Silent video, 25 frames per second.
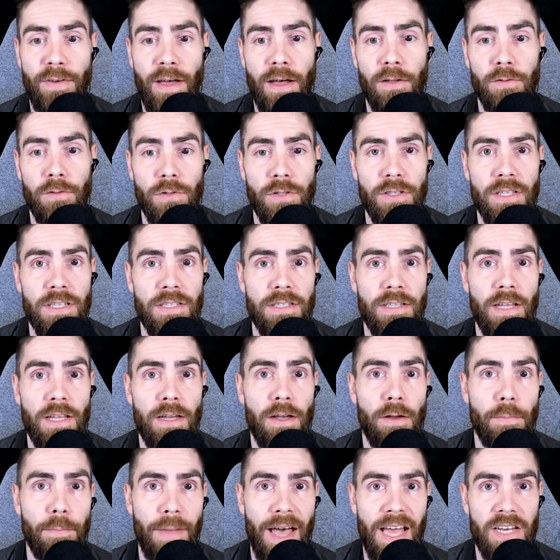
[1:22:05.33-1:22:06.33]
found to this
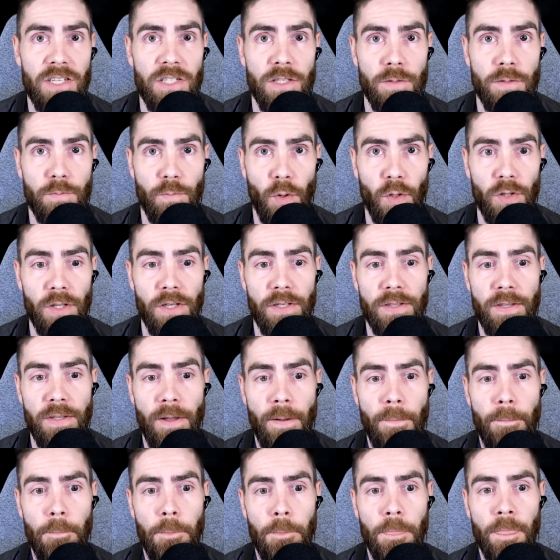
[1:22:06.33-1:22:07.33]
day a magic bullet